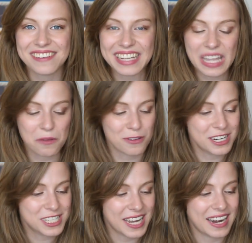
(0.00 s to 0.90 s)
I really
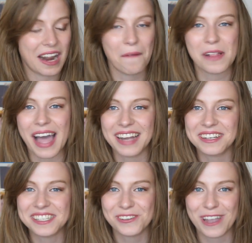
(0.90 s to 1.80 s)
appreciate it. I'm glad
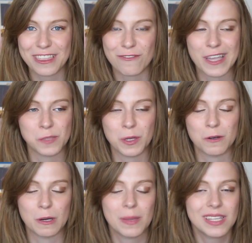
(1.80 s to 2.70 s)
you're enjoying the
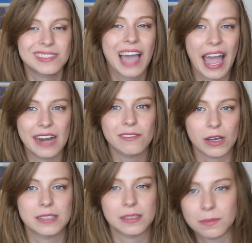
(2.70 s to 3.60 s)
Facebook group. It's kind of
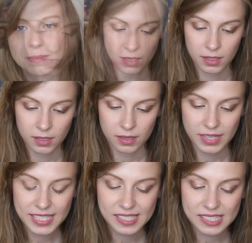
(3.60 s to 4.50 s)
awesome.
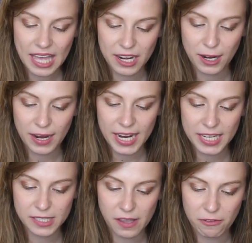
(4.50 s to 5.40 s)
This letter
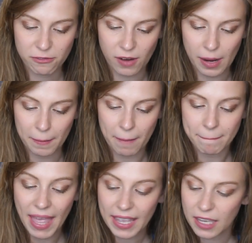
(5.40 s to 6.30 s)
is from
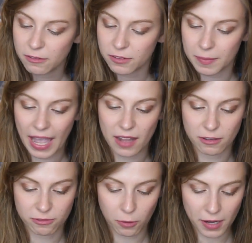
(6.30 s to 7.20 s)
Megan from
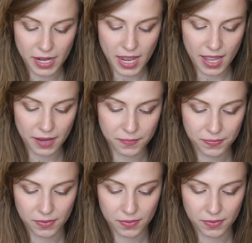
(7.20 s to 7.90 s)
California.